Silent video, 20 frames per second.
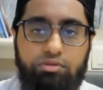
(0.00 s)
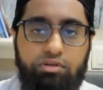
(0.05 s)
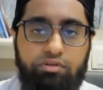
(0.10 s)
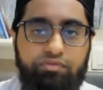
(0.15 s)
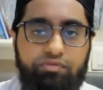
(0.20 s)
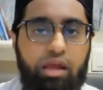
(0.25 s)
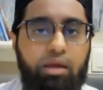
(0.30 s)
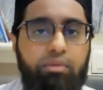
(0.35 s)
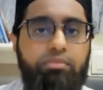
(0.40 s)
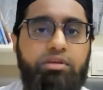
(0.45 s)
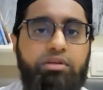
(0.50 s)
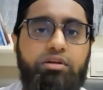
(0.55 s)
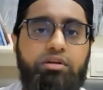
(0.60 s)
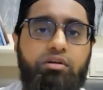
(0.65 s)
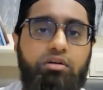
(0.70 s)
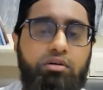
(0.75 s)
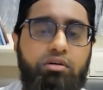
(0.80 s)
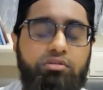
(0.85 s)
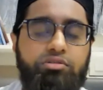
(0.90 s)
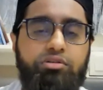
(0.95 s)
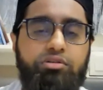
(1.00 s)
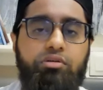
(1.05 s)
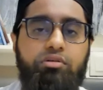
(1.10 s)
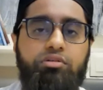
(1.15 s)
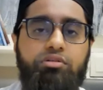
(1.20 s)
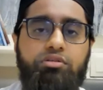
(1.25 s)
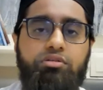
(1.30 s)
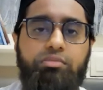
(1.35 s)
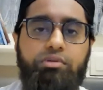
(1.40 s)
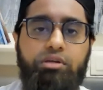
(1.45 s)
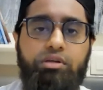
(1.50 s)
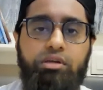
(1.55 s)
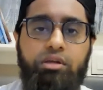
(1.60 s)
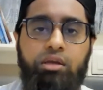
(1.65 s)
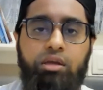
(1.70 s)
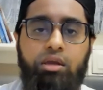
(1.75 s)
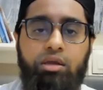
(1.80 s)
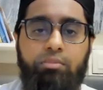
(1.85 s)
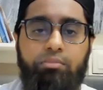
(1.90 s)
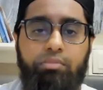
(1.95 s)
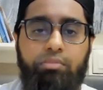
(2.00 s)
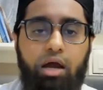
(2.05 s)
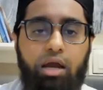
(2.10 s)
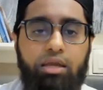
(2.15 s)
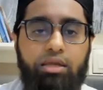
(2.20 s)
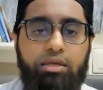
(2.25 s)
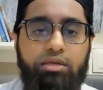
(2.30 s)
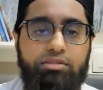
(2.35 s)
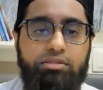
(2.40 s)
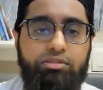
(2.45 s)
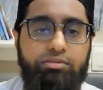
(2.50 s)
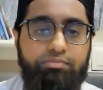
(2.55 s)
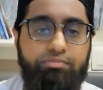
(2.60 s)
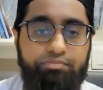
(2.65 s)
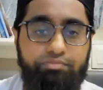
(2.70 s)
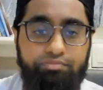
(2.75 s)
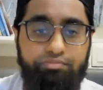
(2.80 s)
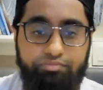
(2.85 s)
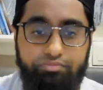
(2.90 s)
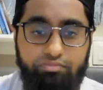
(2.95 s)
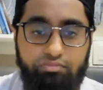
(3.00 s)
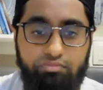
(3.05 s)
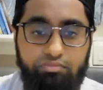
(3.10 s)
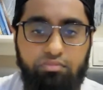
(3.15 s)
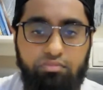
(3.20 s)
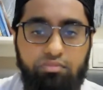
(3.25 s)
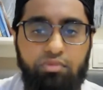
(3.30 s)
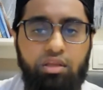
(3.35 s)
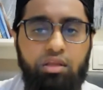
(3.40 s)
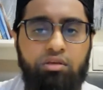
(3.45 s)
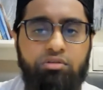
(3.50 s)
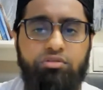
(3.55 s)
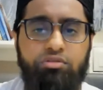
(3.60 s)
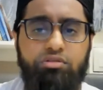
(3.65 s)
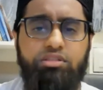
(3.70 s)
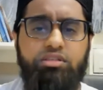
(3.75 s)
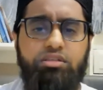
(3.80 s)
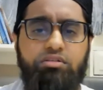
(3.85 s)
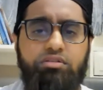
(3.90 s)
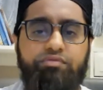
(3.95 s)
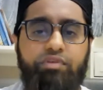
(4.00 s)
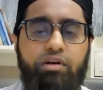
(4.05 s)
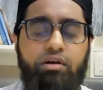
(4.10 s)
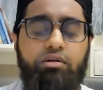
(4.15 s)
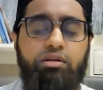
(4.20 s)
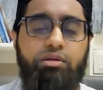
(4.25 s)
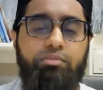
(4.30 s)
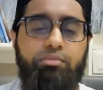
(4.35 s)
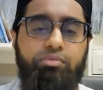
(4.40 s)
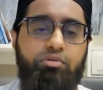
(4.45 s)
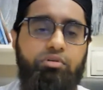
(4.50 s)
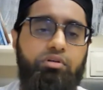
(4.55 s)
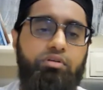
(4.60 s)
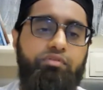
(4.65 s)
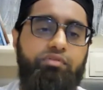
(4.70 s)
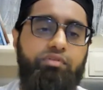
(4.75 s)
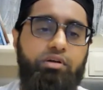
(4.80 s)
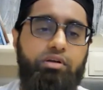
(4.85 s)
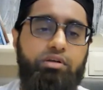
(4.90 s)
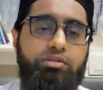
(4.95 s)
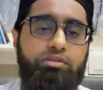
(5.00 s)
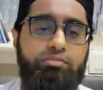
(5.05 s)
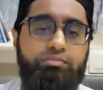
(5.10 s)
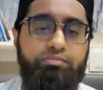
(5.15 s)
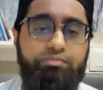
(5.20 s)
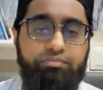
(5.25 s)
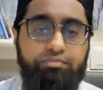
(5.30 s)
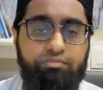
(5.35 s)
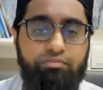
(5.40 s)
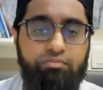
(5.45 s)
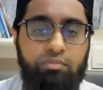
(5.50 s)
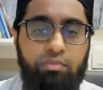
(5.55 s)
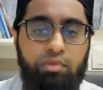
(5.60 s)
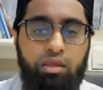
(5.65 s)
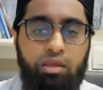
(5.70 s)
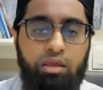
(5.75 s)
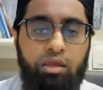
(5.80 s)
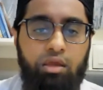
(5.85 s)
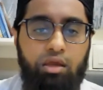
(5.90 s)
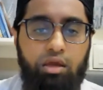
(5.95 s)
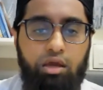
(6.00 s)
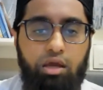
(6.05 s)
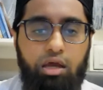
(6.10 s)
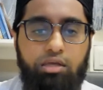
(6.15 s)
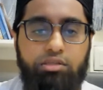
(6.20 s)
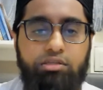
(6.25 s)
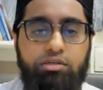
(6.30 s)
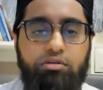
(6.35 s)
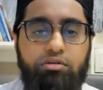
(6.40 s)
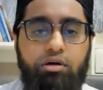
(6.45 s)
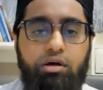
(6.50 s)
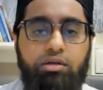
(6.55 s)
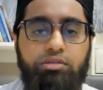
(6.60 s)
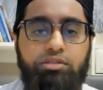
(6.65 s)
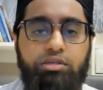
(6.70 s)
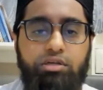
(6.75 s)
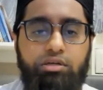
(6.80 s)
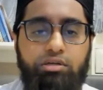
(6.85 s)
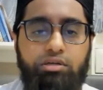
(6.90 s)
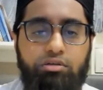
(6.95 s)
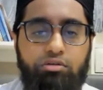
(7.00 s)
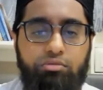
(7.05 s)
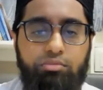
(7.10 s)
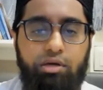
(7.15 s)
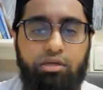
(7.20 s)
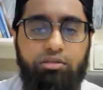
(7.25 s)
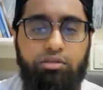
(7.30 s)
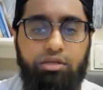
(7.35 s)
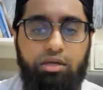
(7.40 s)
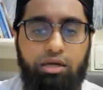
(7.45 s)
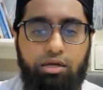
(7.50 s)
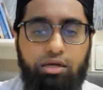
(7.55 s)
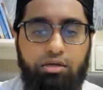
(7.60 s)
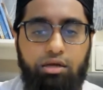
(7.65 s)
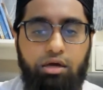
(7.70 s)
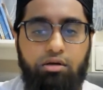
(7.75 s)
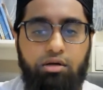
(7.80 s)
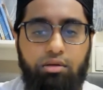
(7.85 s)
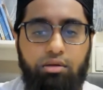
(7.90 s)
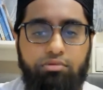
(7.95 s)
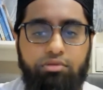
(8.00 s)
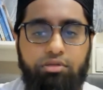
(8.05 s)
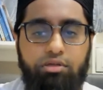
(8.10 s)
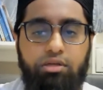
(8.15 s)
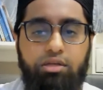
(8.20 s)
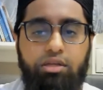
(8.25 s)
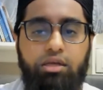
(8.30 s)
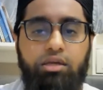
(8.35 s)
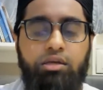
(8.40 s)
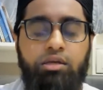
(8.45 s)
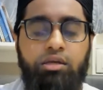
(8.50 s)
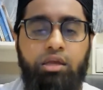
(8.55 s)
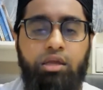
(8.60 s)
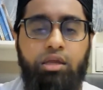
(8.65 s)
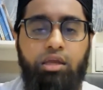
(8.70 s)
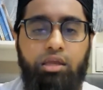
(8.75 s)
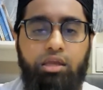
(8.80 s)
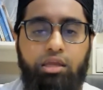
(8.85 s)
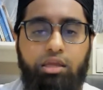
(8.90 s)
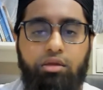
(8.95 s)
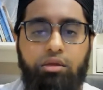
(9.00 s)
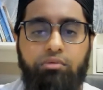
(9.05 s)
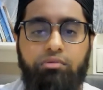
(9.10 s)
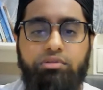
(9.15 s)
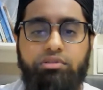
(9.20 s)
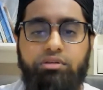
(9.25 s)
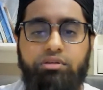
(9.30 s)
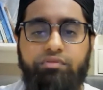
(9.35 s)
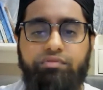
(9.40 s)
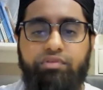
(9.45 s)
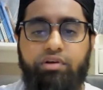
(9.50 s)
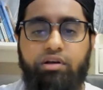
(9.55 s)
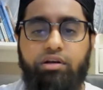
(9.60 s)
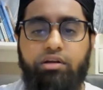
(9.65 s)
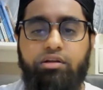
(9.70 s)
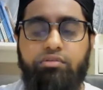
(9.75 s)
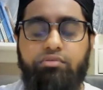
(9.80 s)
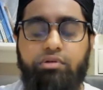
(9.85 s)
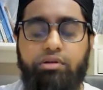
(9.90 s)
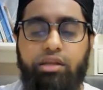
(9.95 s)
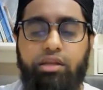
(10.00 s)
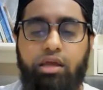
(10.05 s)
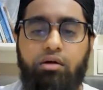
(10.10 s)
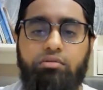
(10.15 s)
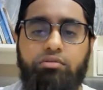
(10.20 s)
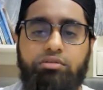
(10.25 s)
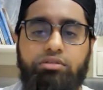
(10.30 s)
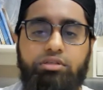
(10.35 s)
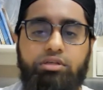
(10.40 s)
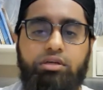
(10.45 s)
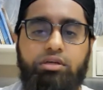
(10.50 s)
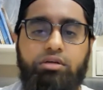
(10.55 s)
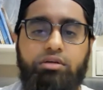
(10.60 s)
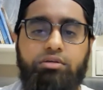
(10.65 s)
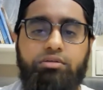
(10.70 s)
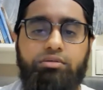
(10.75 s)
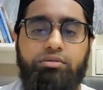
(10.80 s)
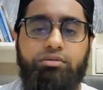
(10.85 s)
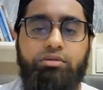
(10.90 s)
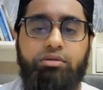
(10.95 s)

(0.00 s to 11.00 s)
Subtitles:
their family are also going to be pious. So this is very important for us. Hazrat Khwaja Ubaidullah Ahrar rahmatullah, he was a very renowned Shaykh,